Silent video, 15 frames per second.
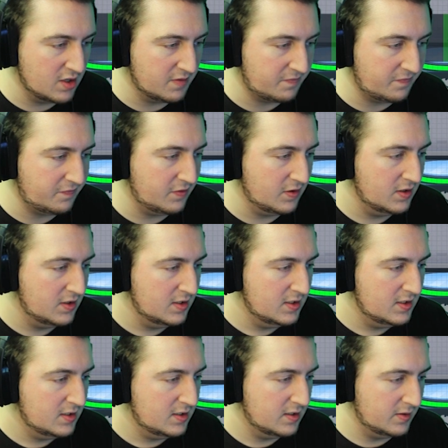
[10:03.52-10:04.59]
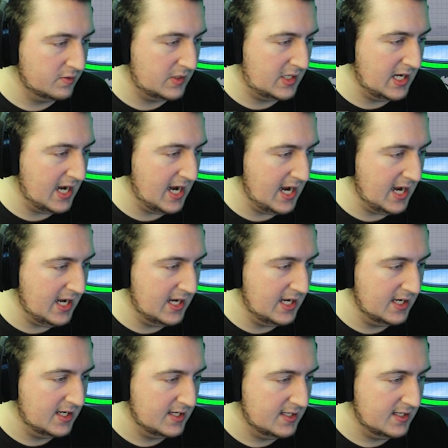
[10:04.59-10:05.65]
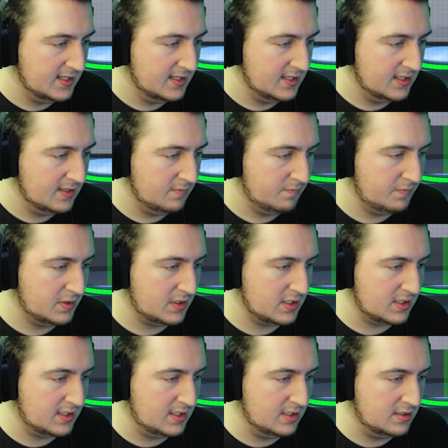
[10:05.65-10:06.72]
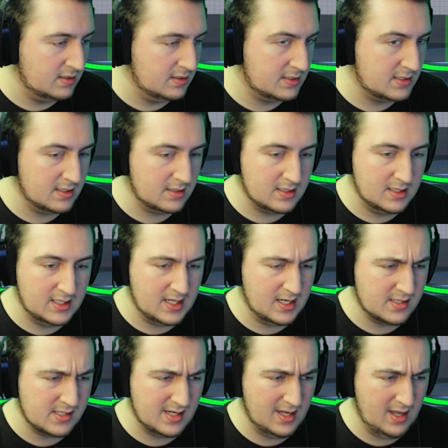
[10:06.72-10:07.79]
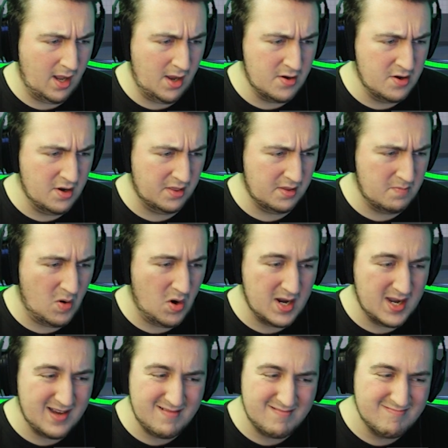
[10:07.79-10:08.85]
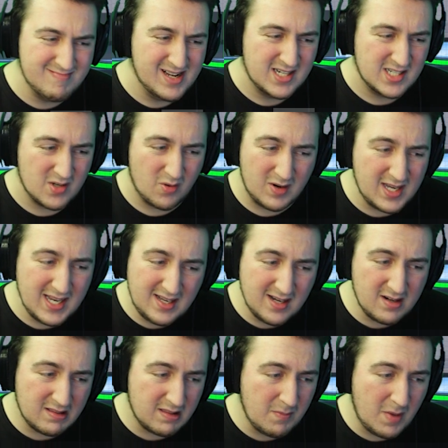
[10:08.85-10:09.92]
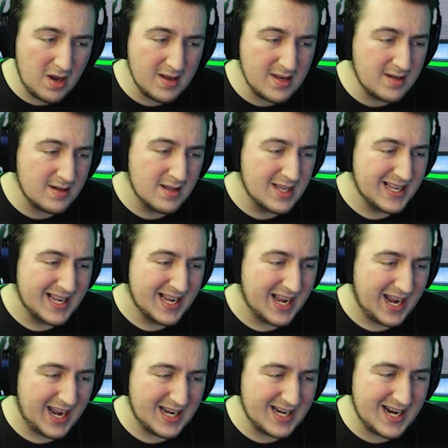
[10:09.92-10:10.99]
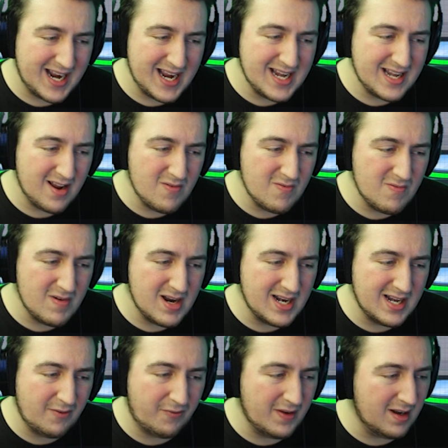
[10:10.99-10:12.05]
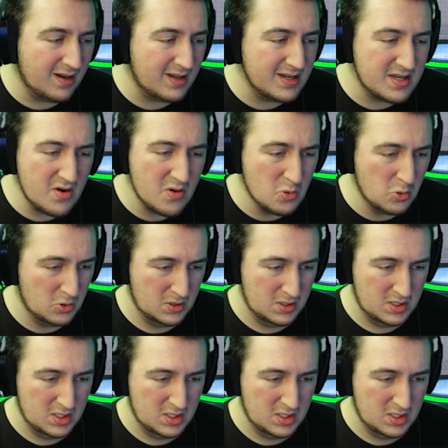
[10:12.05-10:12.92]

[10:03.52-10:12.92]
enough. Okay. But I can certainly get another mine. Do I need another mine? I don't really feel I do.